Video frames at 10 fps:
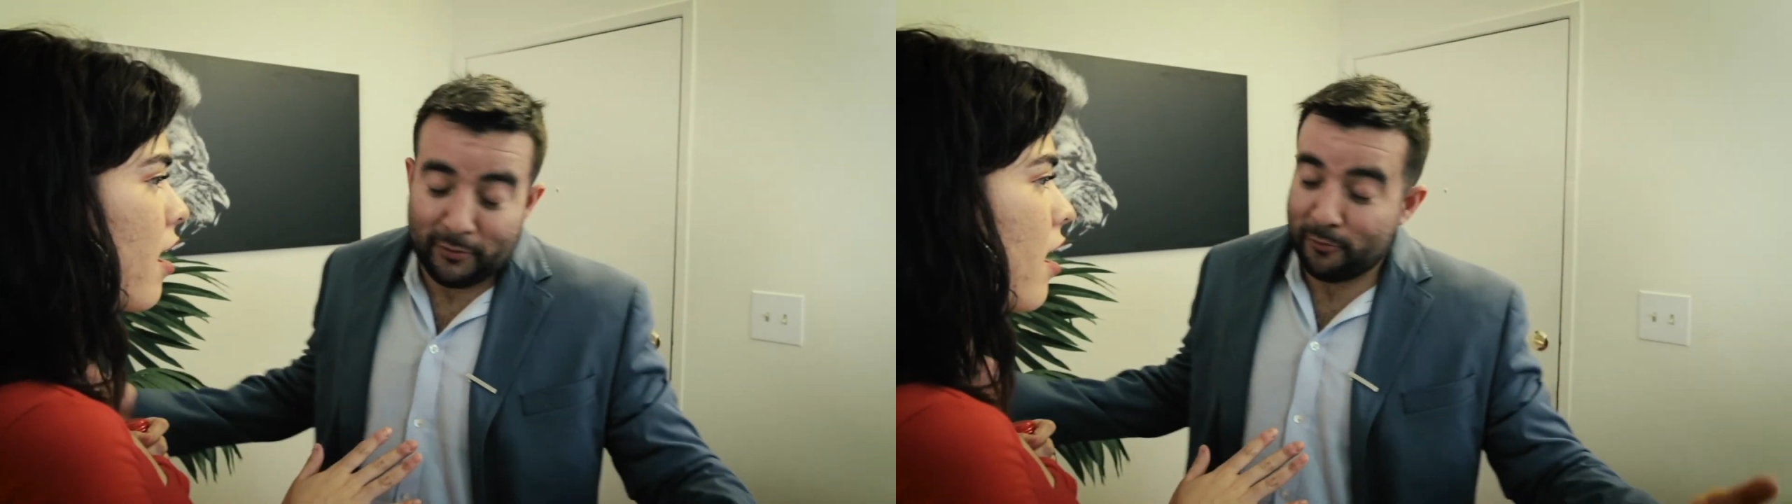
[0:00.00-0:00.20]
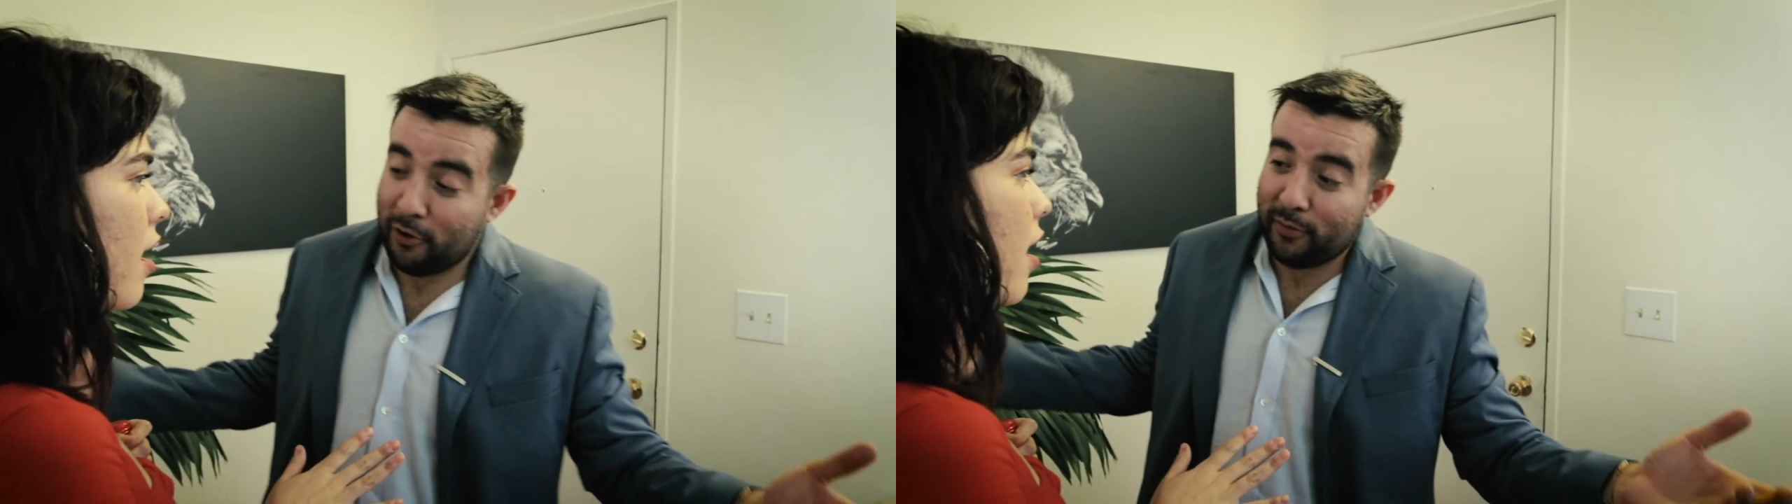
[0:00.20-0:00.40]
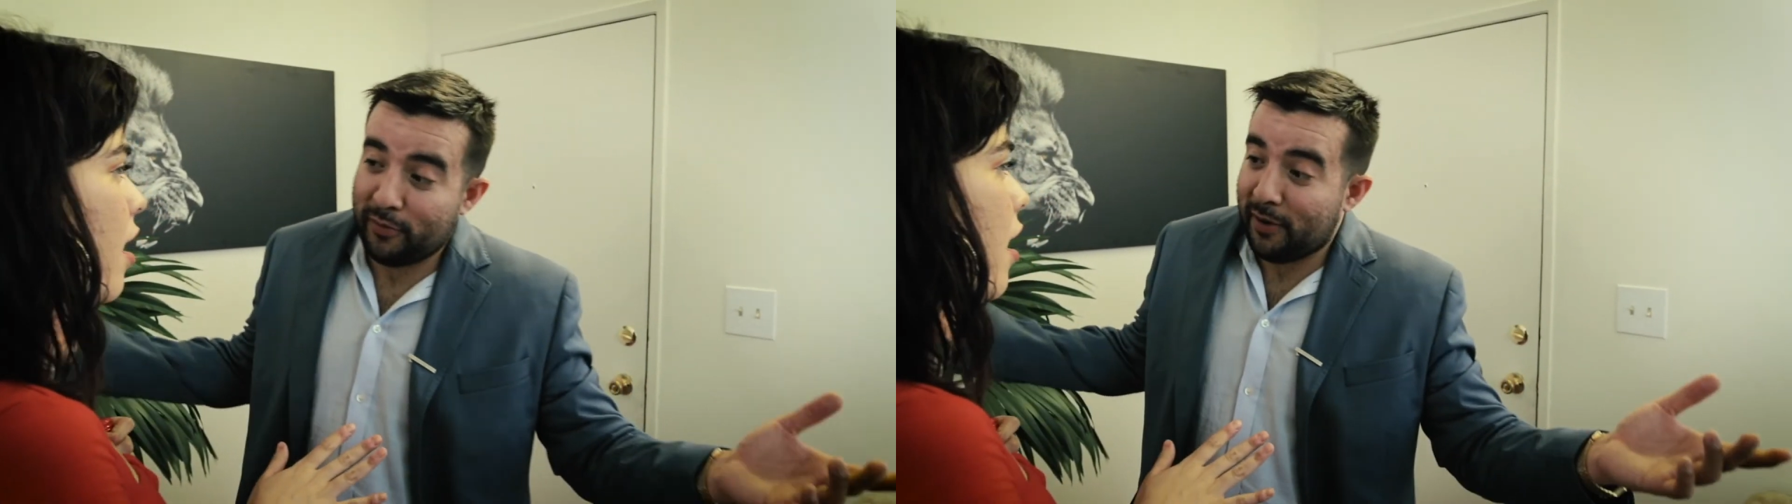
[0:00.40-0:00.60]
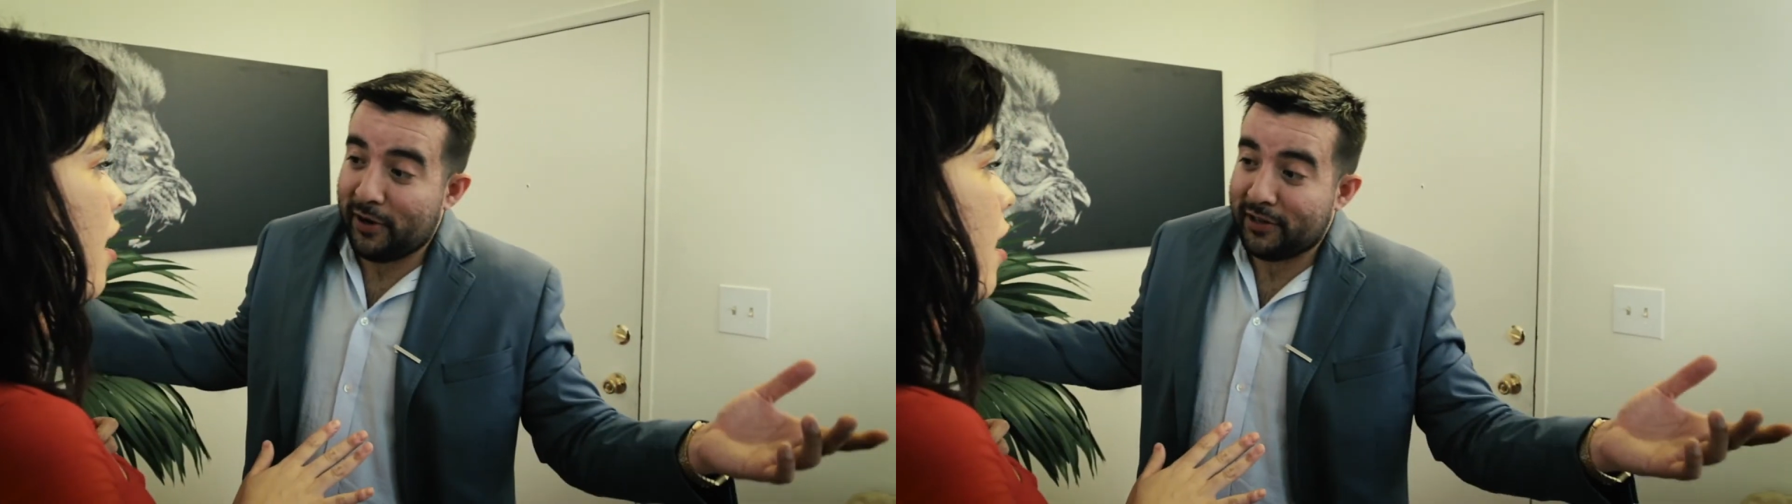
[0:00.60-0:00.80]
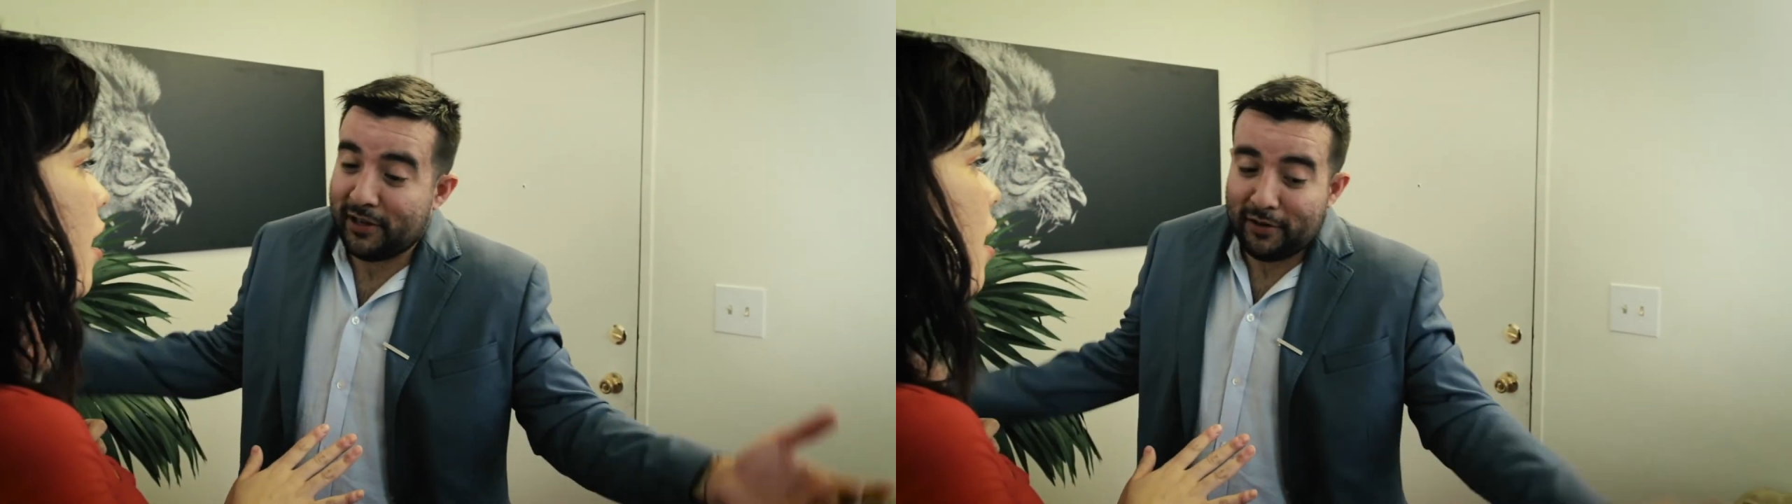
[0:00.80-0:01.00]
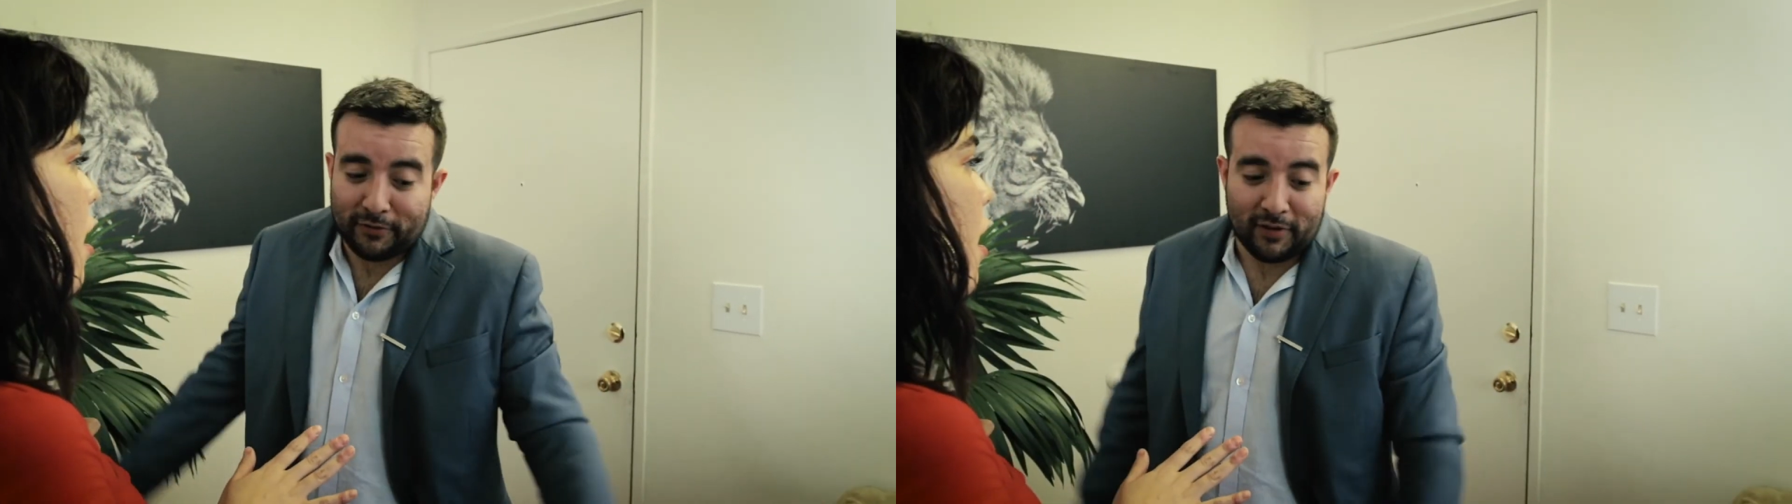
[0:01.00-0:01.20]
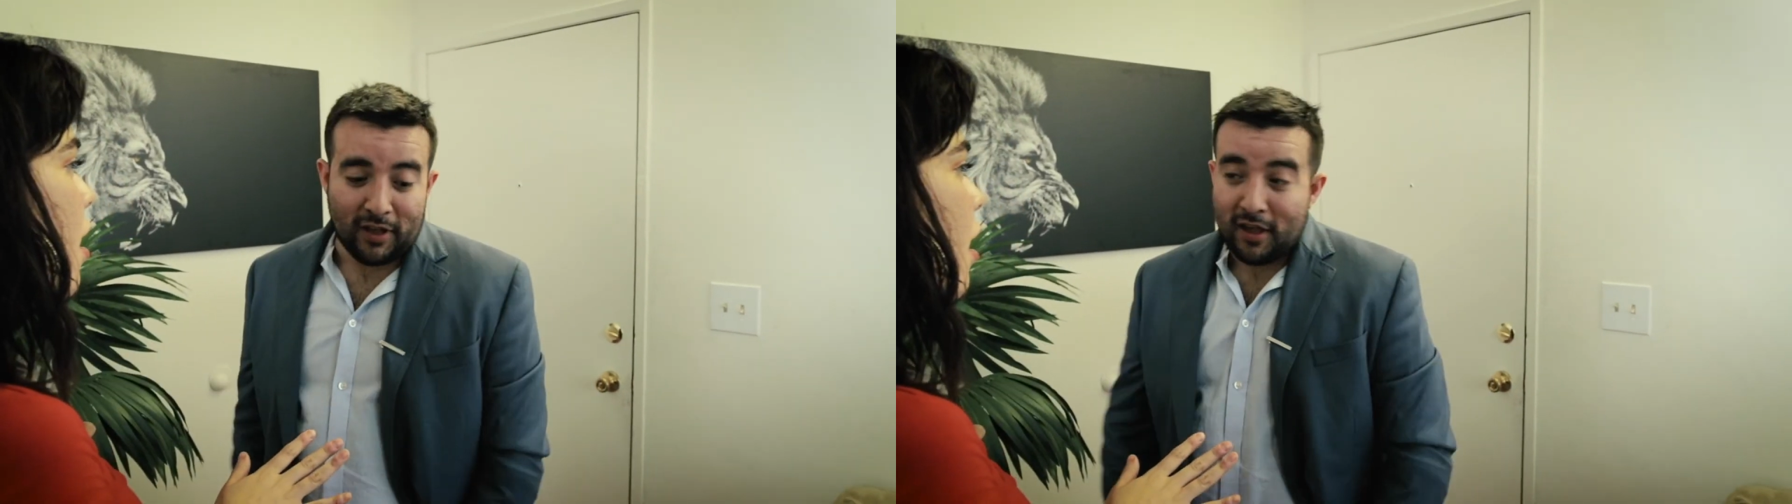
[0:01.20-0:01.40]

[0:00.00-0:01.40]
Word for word: wrote it by myself.